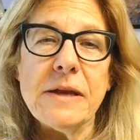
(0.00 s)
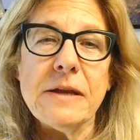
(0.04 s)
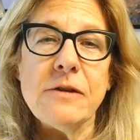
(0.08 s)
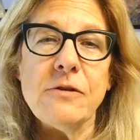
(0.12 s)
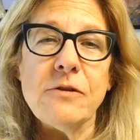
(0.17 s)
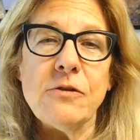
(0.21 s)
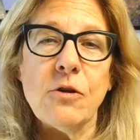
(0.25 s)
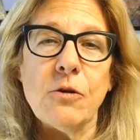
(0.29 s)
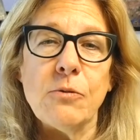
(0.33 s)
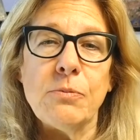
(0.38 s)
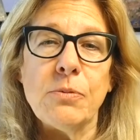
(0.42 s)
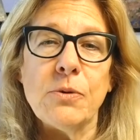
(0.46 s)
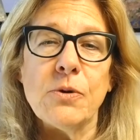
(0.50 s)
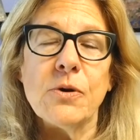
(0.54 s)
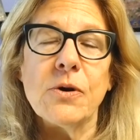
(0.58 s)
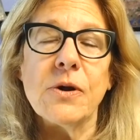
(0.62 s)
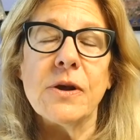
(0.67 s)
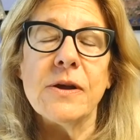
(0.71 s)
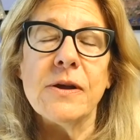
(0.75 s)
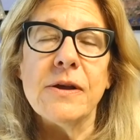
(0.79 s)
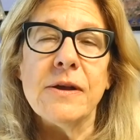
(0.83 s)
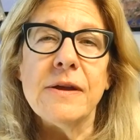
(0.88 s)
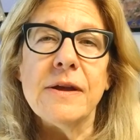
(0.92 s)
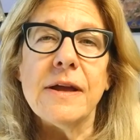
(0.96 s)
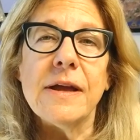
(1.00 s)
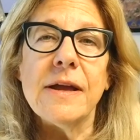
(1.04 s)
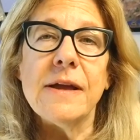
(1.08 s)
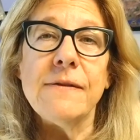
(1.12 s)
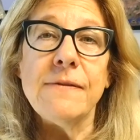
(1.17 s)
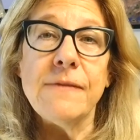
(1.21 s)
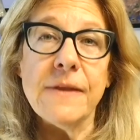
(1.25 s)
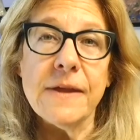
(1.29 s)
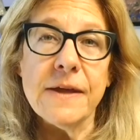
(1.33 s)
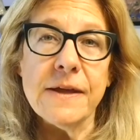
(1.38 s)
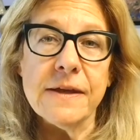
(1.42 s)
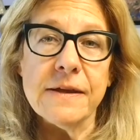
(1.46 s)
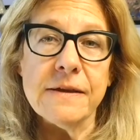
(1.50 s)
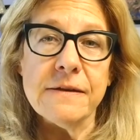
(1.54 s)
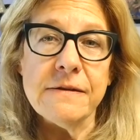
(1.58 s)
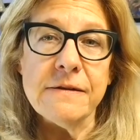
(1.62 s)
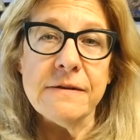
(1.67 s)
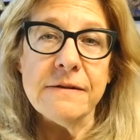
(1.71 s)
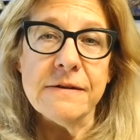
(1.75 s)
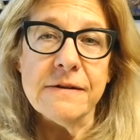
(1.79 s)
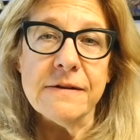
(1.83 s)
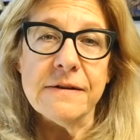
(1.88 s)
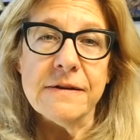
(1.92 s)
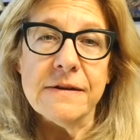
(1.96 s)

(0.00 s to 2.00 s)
and notebook, and then